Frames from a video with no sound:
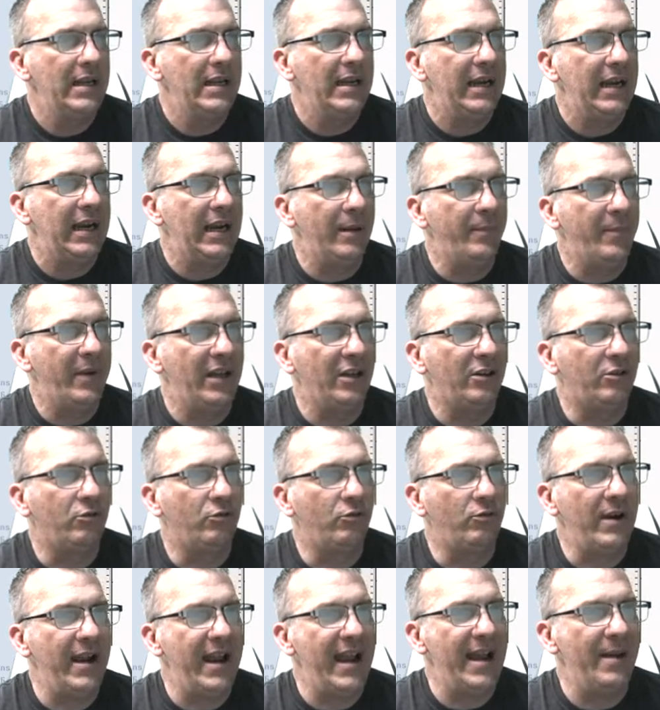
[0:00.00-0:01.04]
And I'm going to
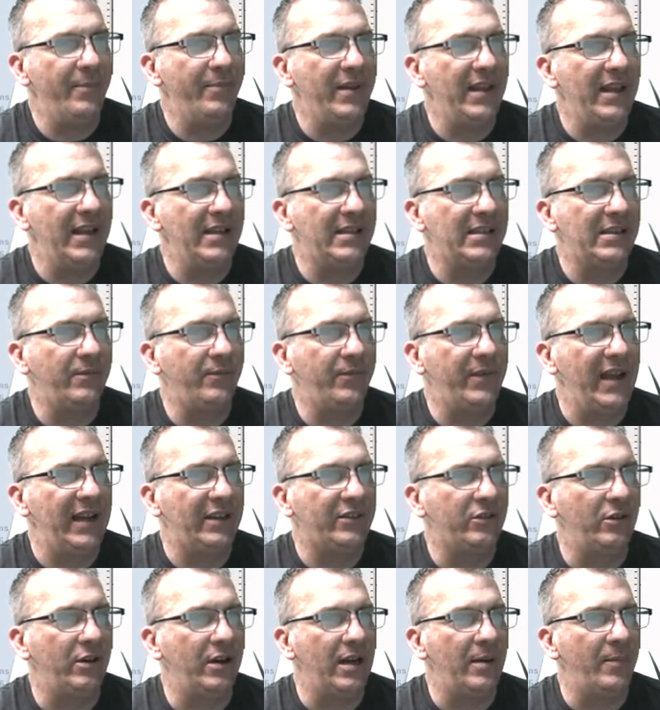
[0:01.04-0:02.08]
grab this
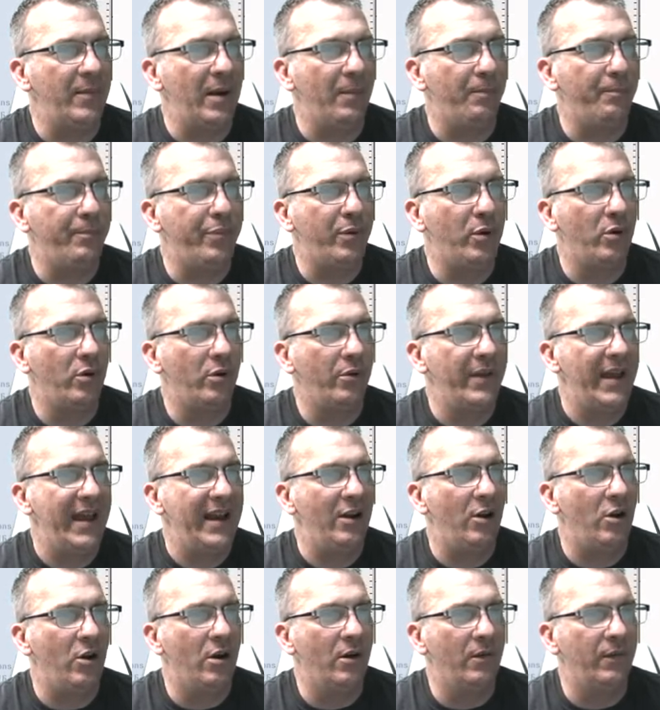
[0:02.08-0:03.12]
vector and I'm going to pull that
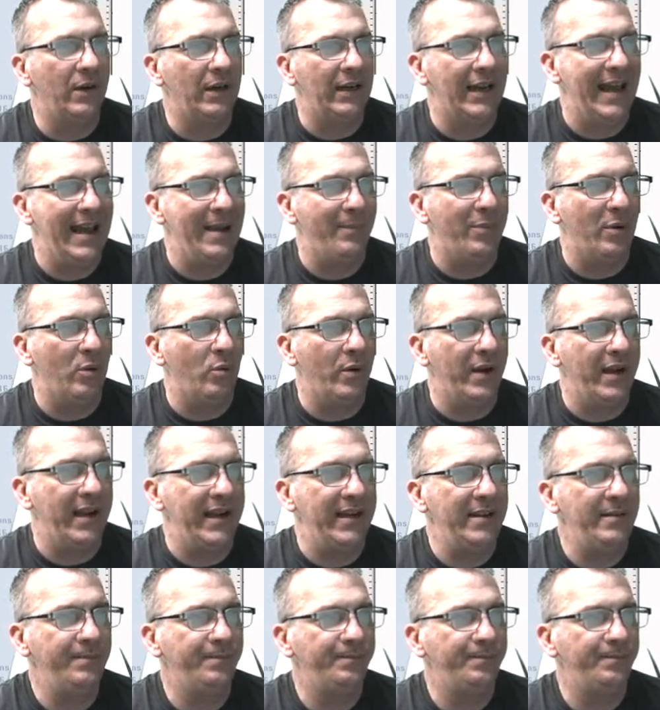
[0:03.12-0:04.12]
overlap away.